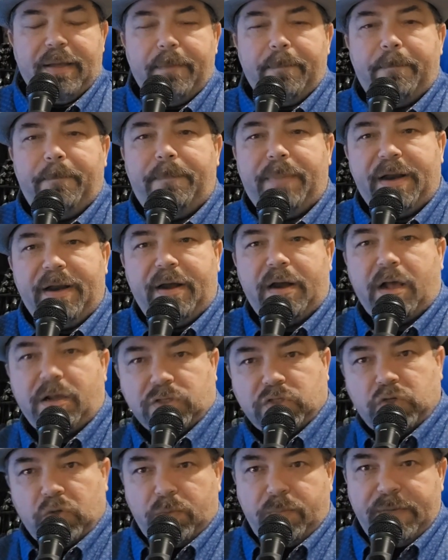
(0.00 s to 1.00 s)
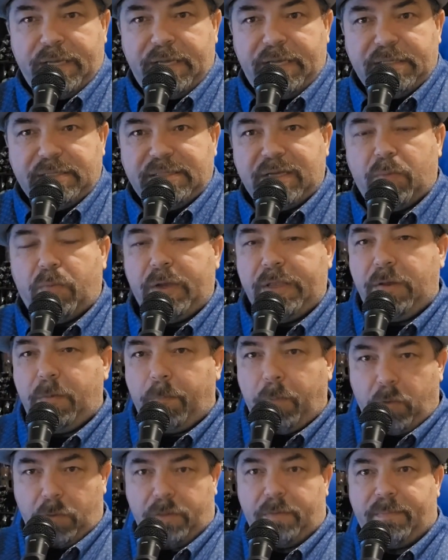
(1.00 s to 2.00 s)
But it also means that when you
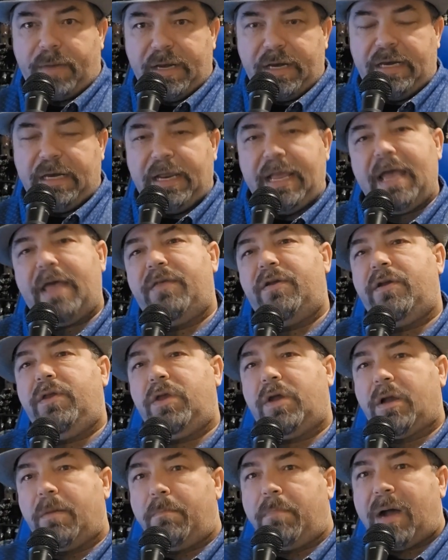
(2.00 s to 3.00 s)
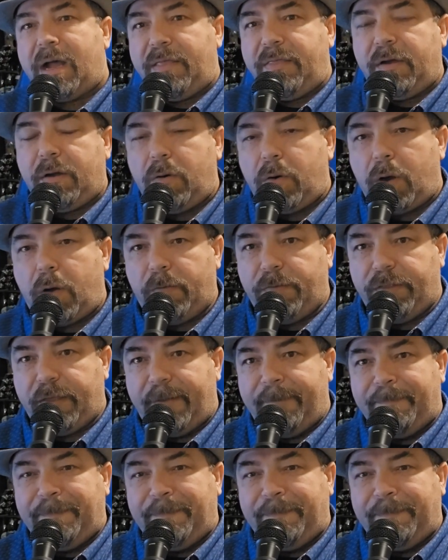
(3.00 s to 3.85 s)
pool the money together, you combine the growth,